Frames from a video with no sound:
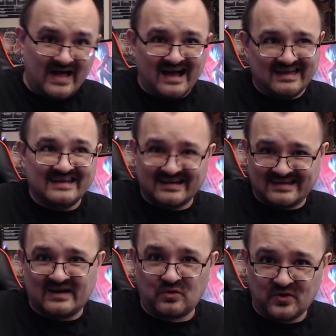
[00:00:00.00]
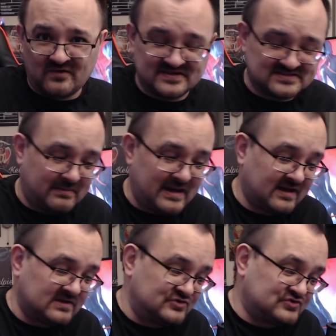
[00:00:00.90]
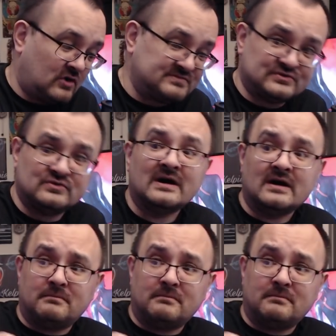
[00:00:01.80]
That kind of killed off the tobacconist shops too.